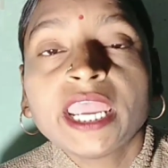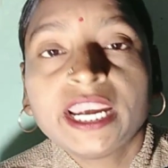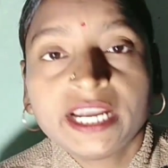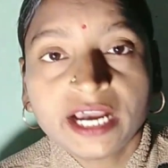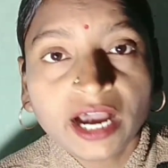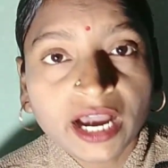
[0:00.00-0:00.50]

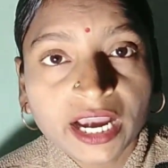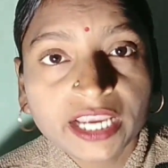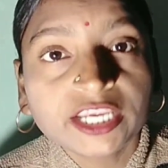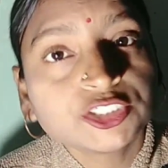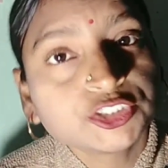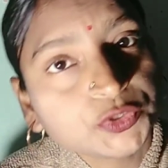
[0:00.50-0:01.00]
And I,
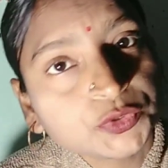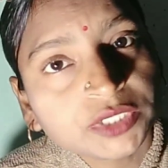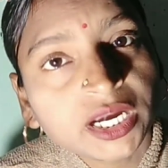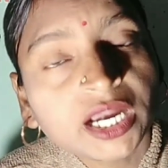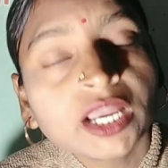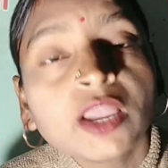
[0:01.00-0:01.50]

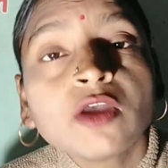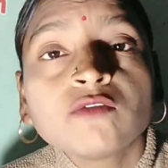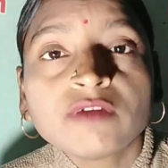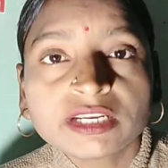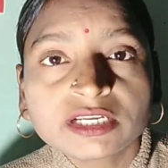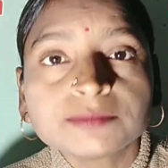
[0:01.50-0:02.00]
Yashoda,
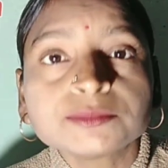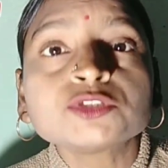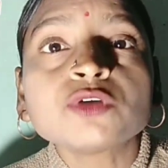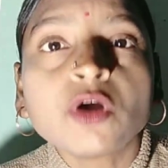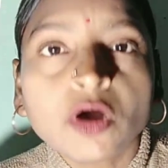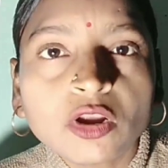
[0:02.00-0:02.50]
welcome
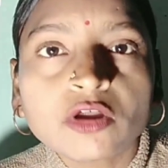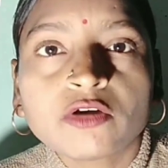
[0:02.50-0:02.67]
to all